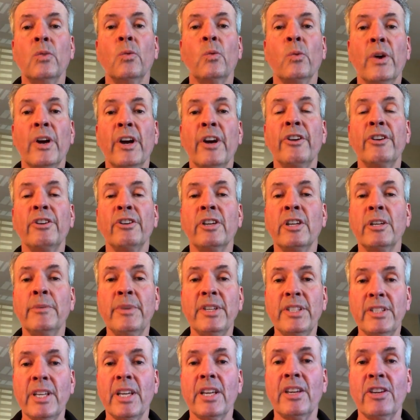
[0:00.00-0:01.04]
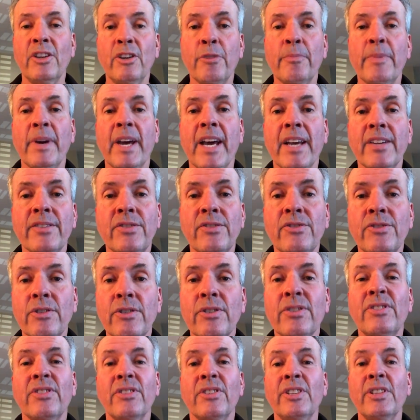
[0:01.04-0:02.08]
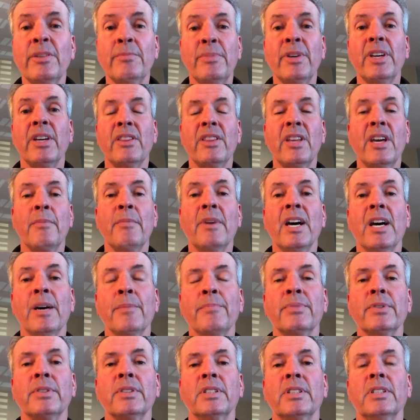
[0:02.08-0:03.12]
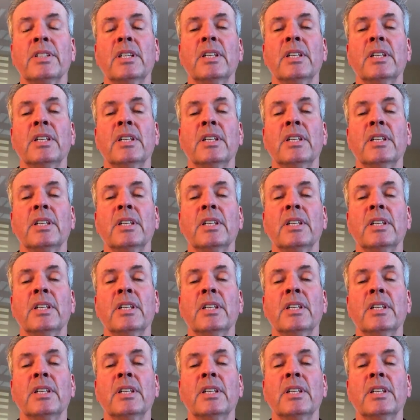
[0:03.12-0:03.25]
where you're going to be taking your passenger until you pick them up?